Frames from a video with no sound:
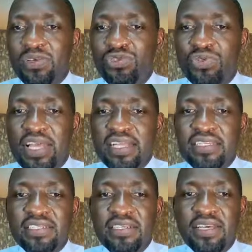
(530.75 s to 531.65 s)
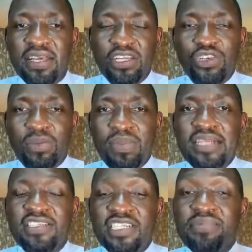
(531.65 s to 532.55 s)
to get into your
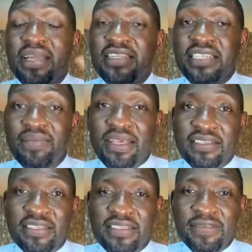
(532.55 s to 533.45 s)
bloodstream in some cases.